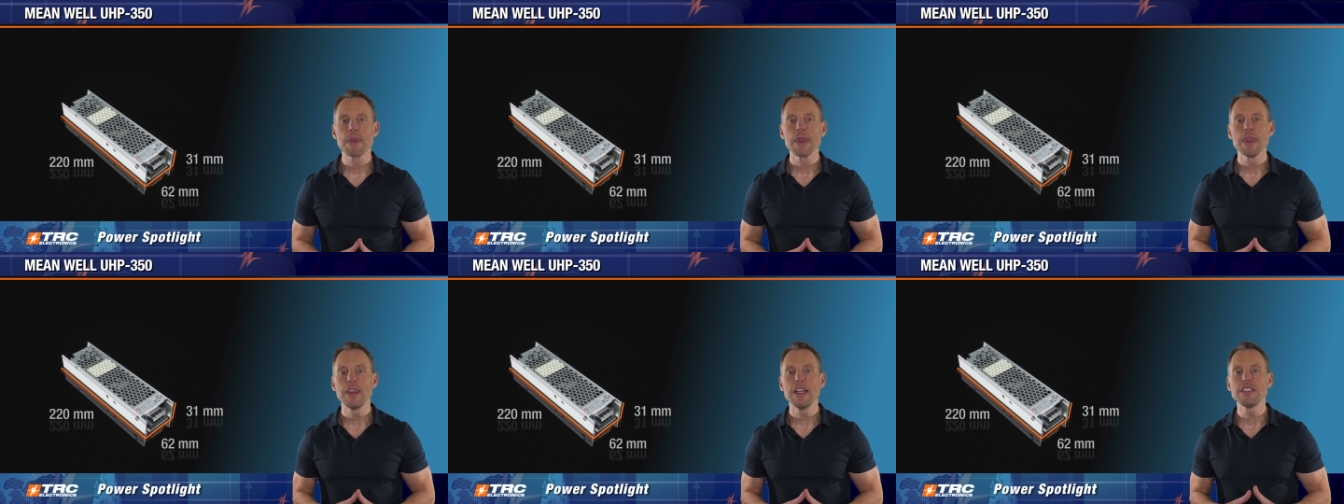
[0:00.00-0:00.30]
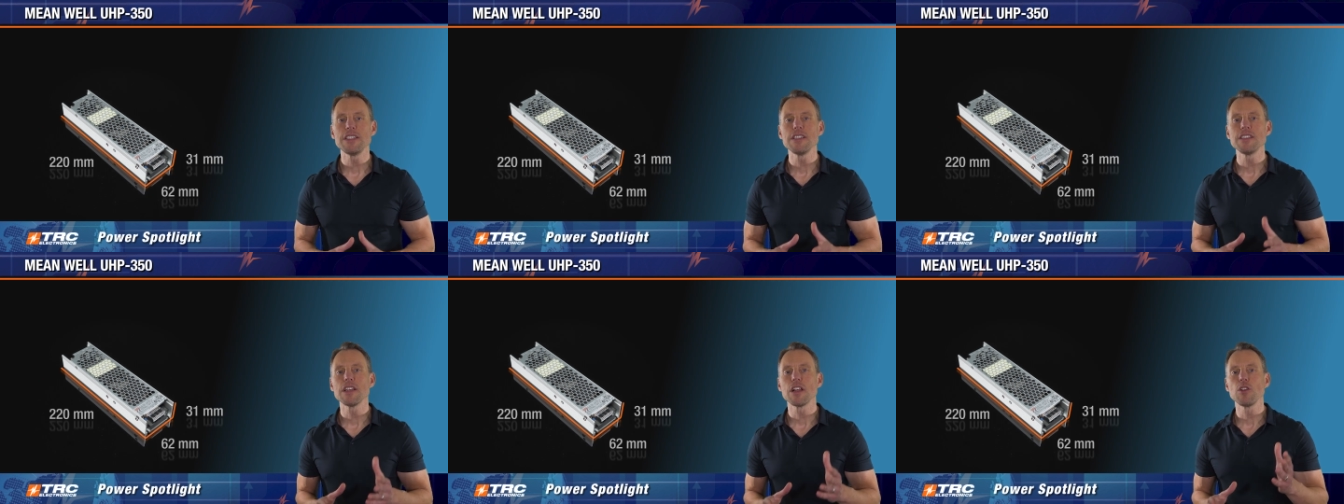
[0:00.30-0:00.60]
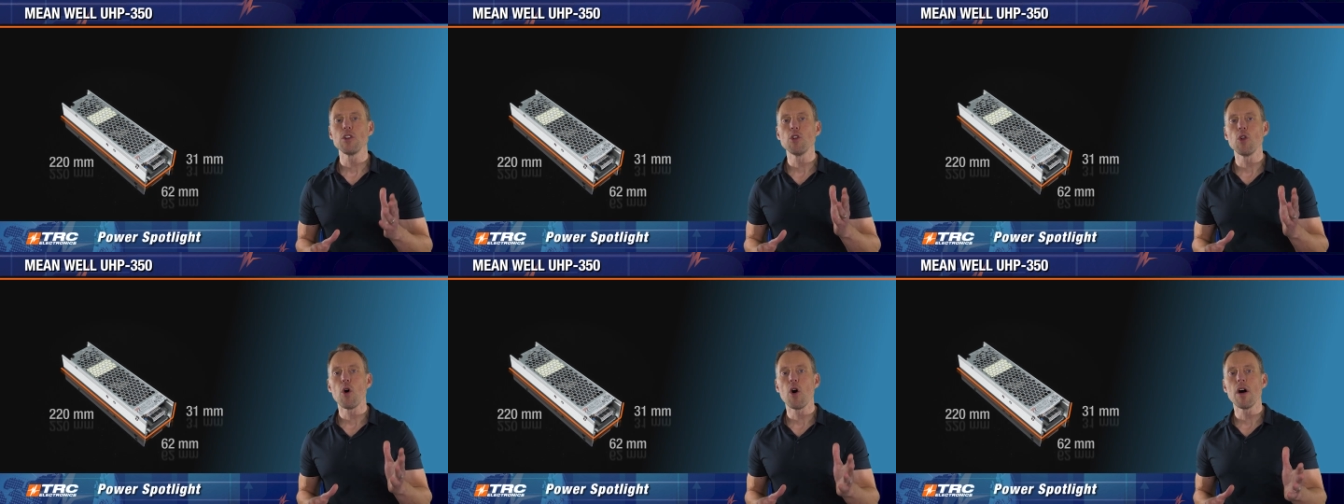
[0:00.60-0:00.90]
This is a
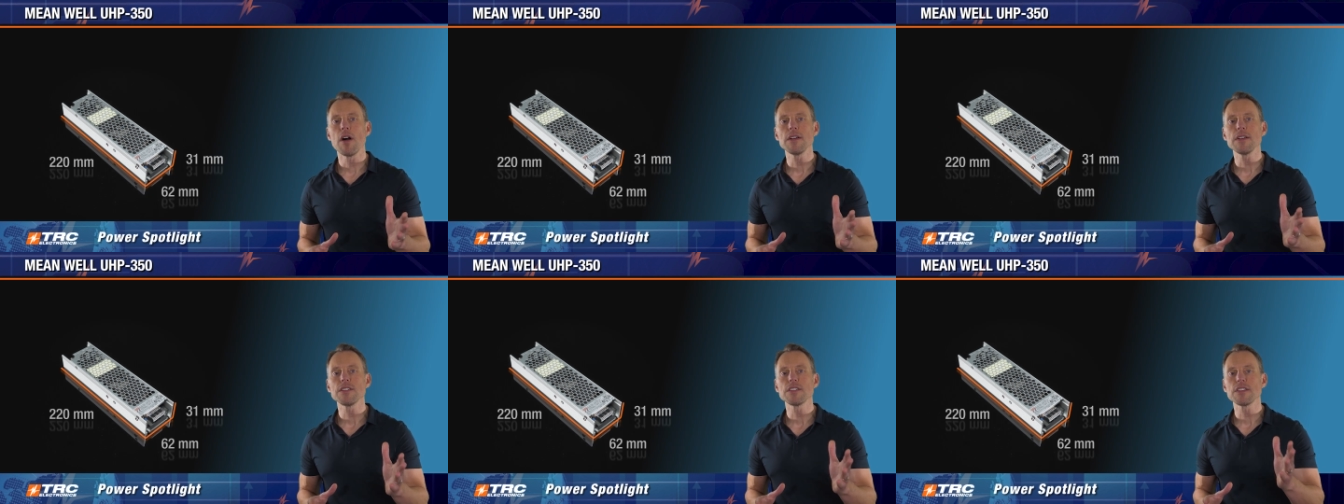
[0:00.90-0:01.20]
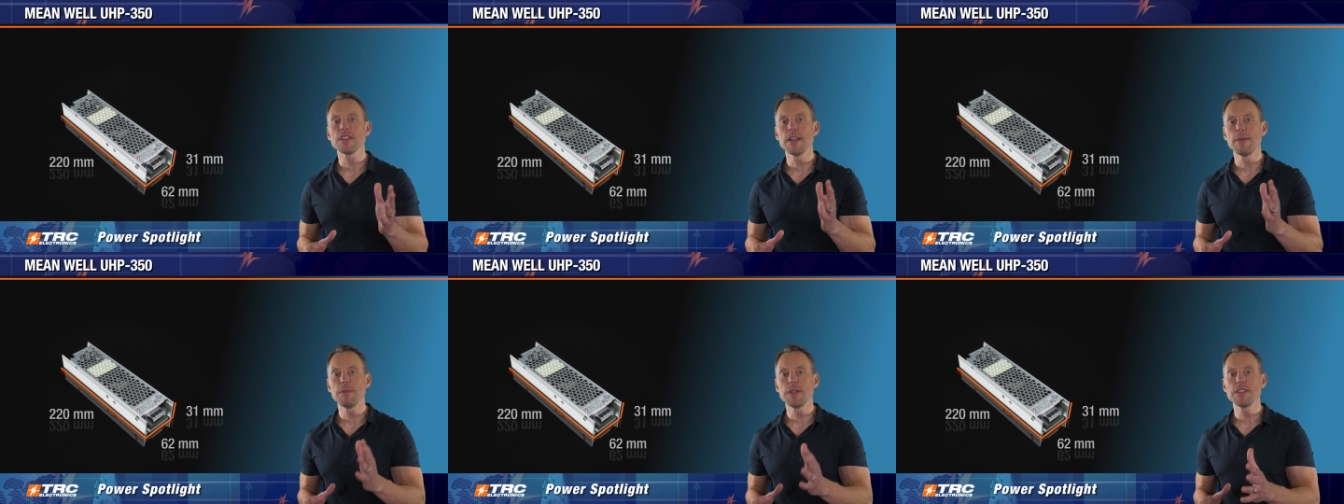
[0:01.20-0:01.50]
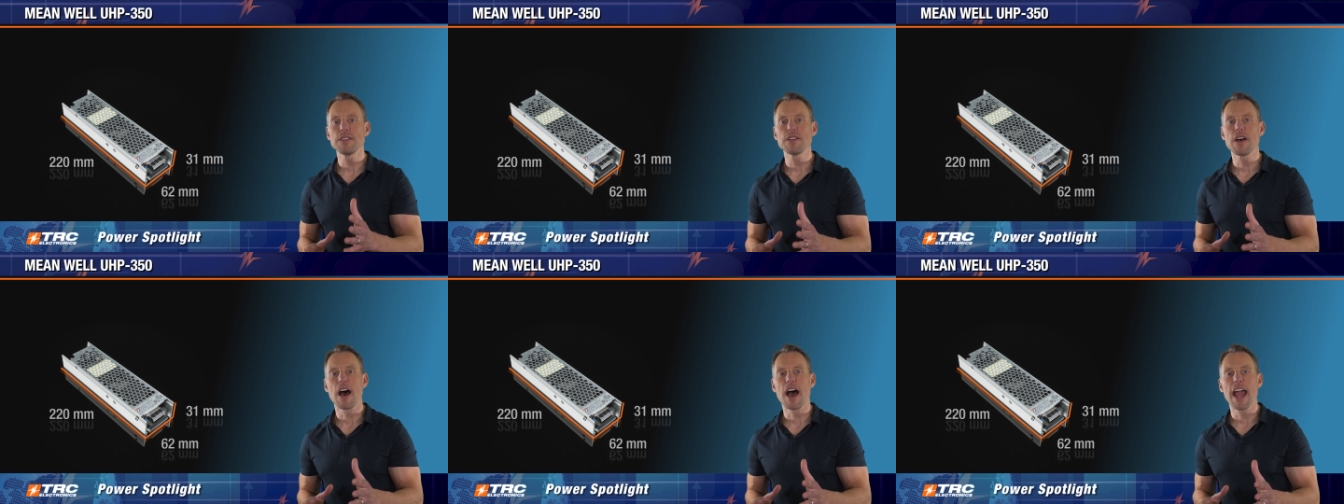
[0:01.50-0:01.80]
long, slim
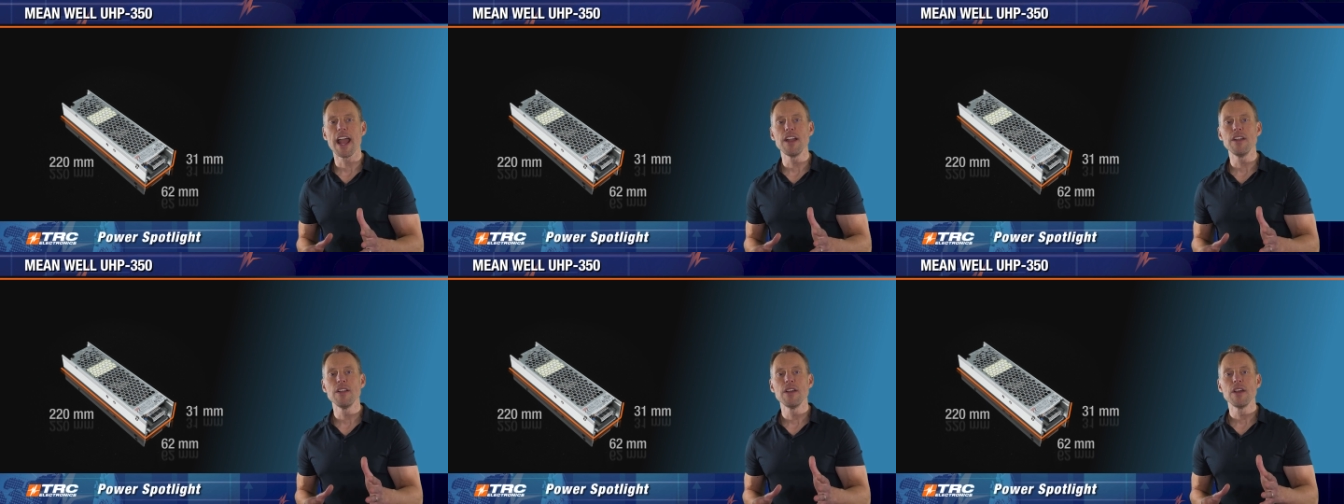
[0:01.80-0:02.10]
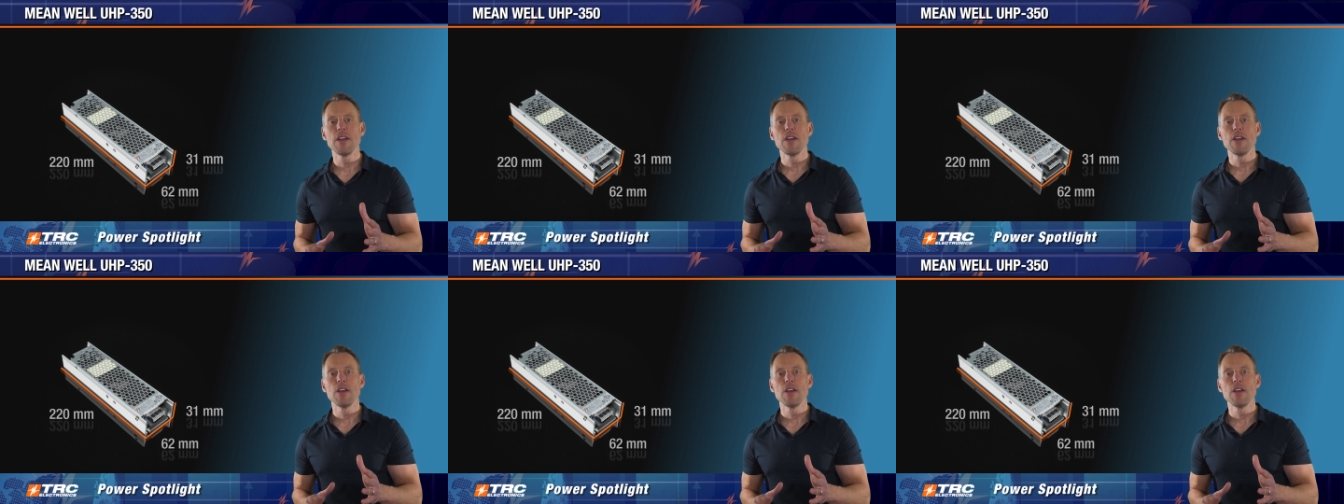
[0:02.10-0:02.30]
design